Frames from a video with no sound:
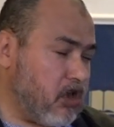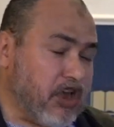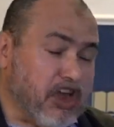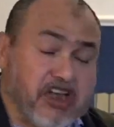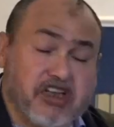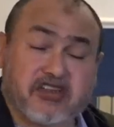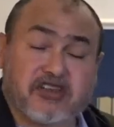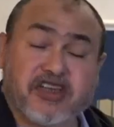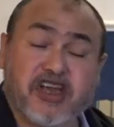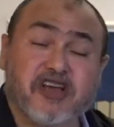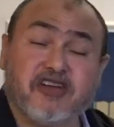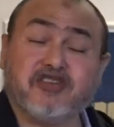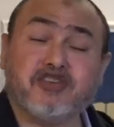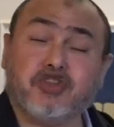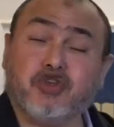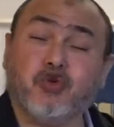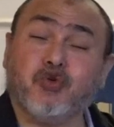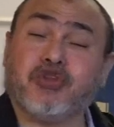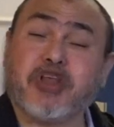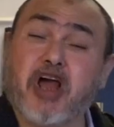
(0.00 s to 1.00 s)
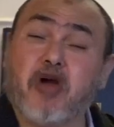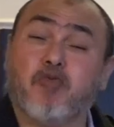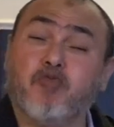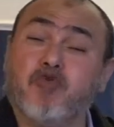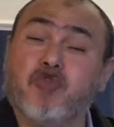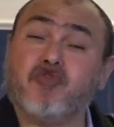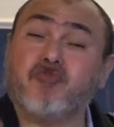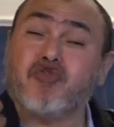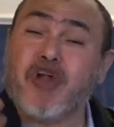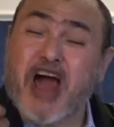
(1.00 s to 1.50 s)
It tells you that
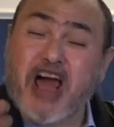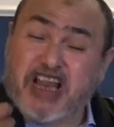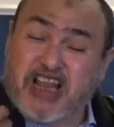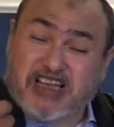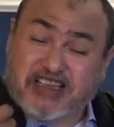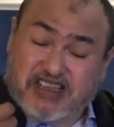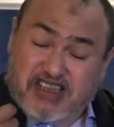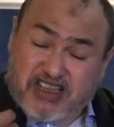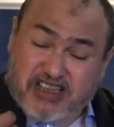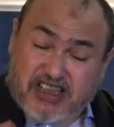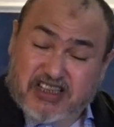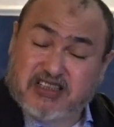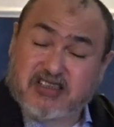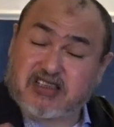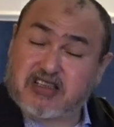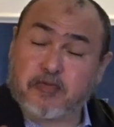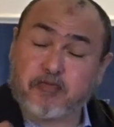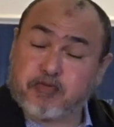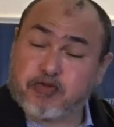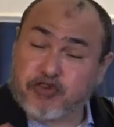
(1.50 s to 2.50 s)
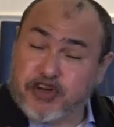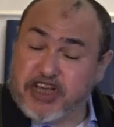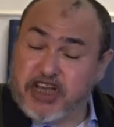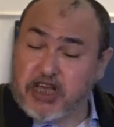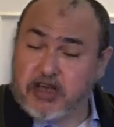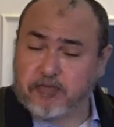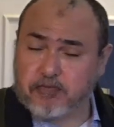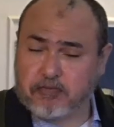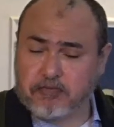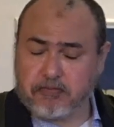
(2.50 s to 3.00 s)
morality is
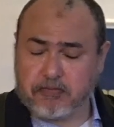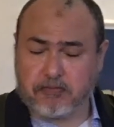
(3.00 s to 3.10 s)
supreme.